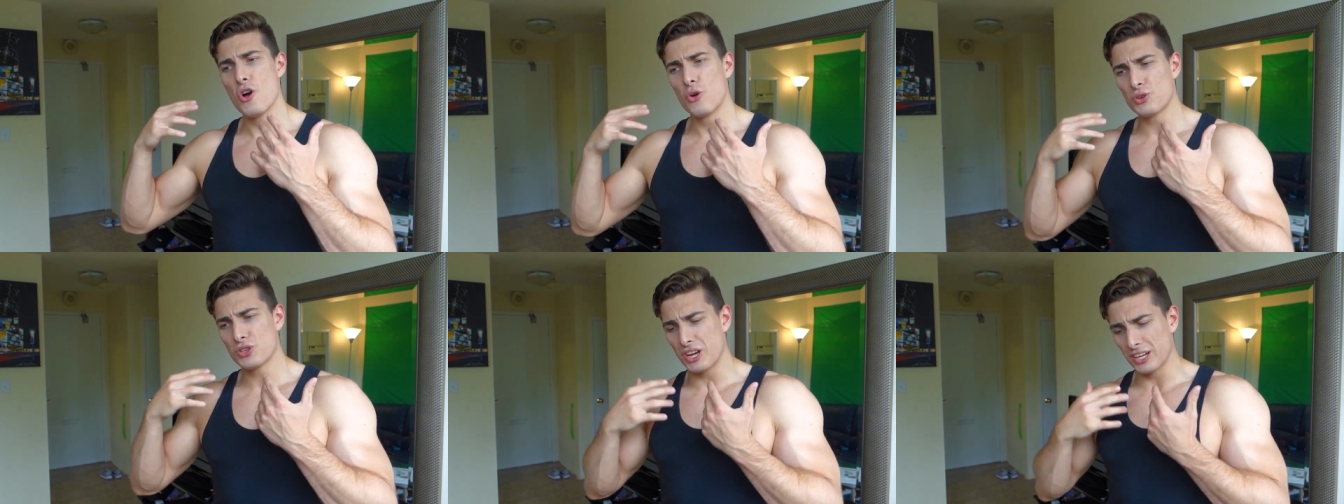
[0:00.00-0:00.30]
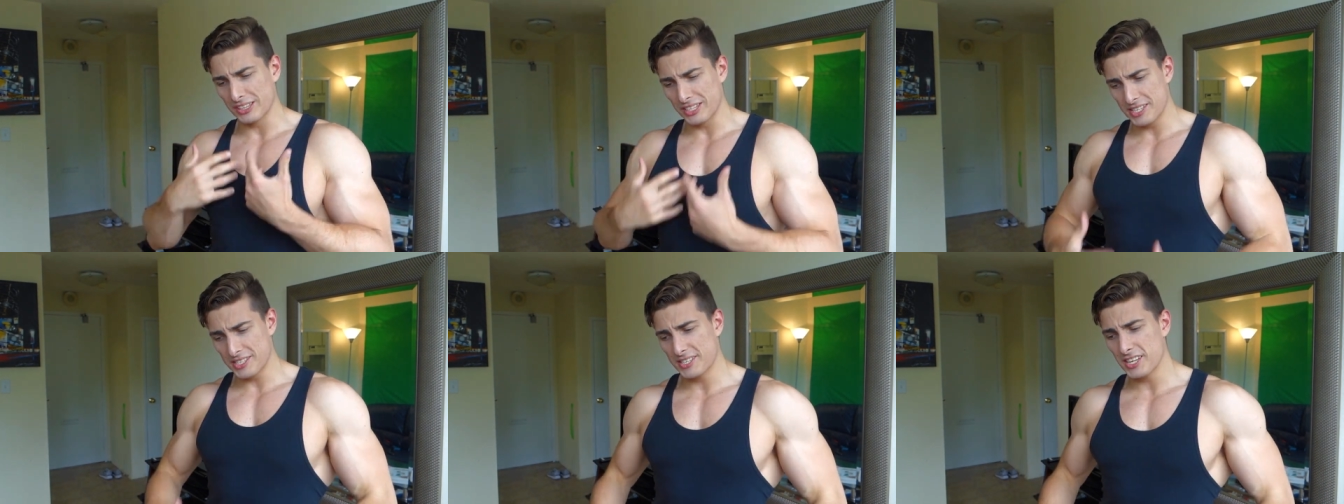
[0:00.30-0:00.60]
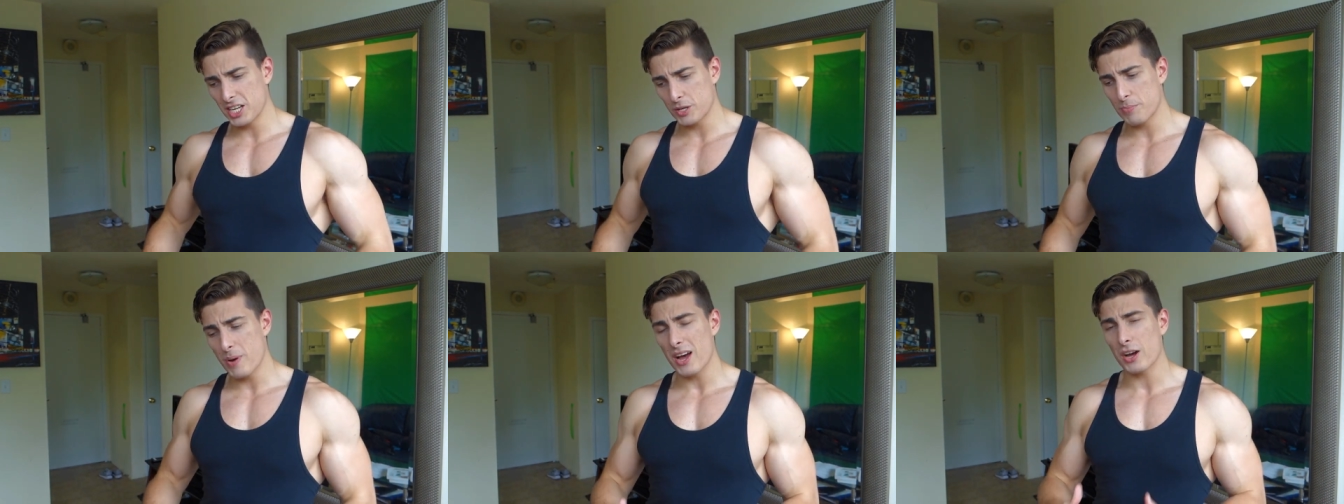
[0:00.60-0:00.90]
who's got the
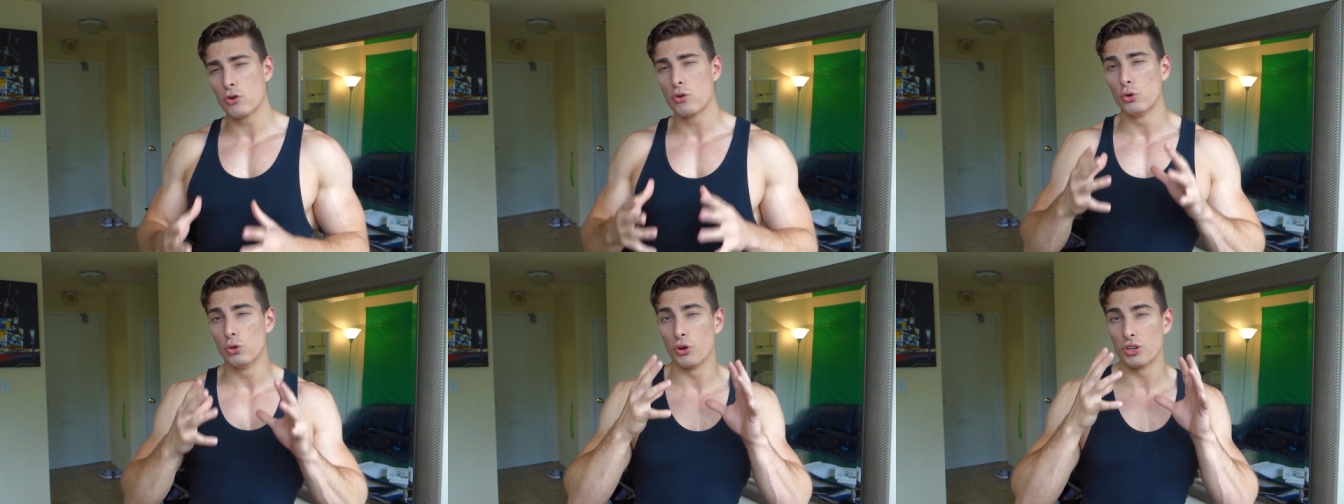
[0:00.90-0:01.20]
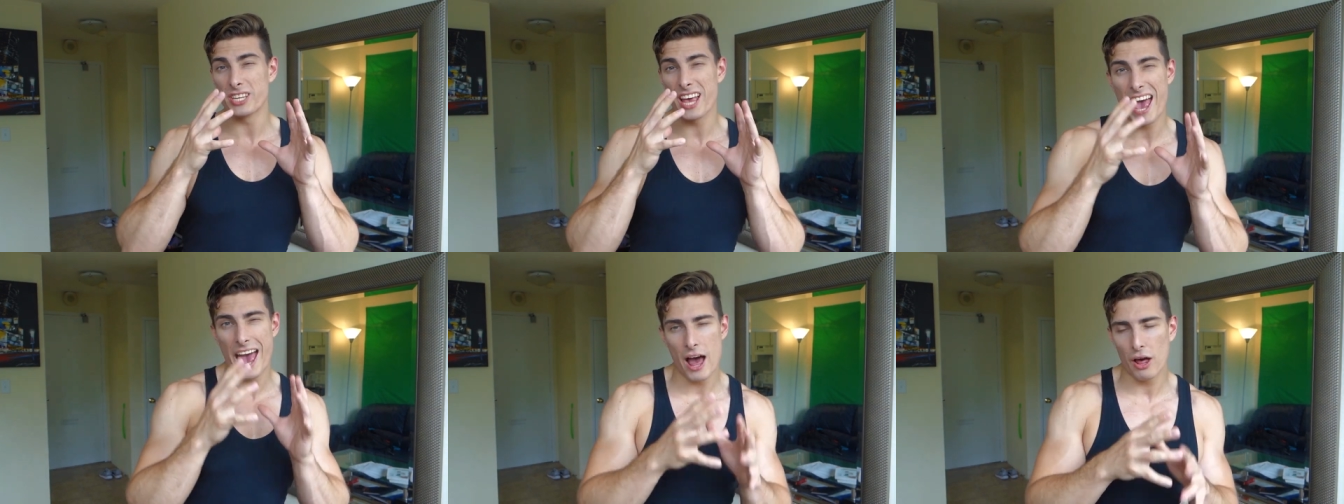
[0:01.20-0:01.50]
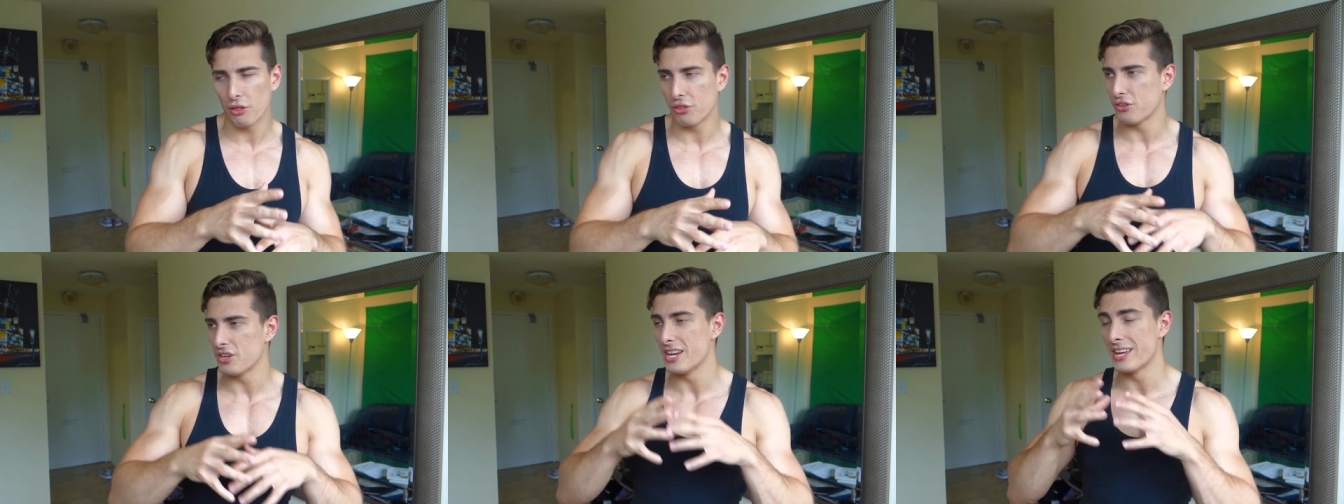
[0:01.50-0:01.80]
six-pack, who looks
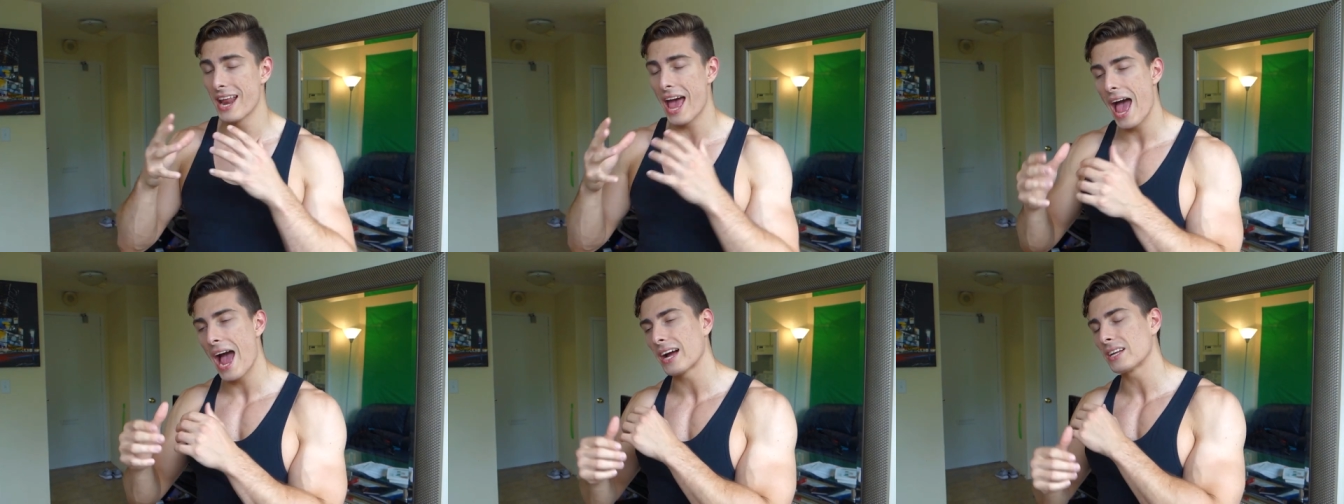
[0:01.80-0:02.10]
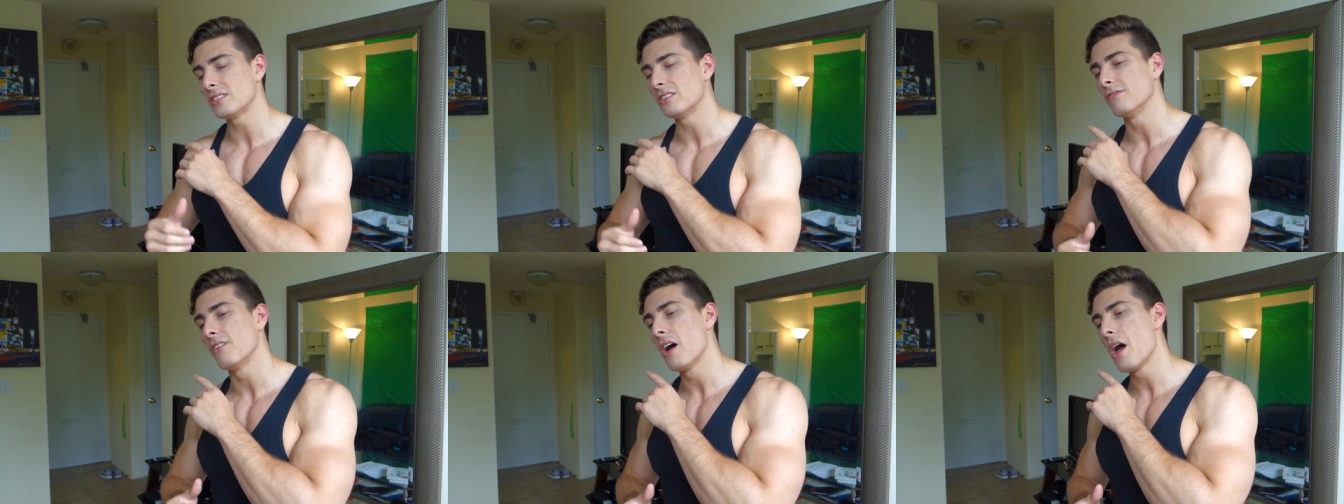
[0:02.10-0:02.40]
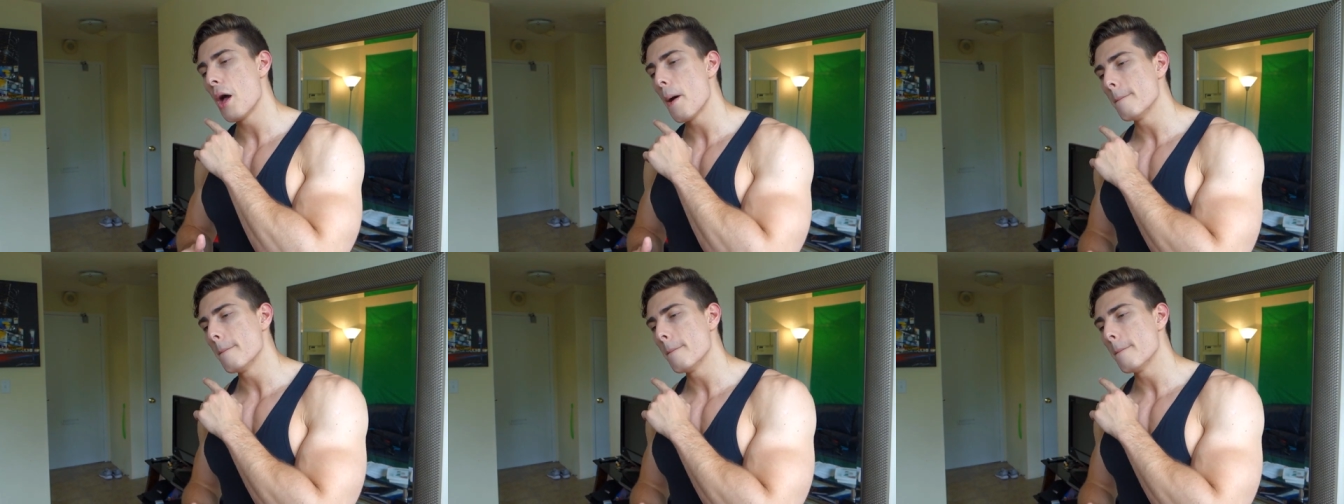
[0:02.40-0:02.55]
healthy and active.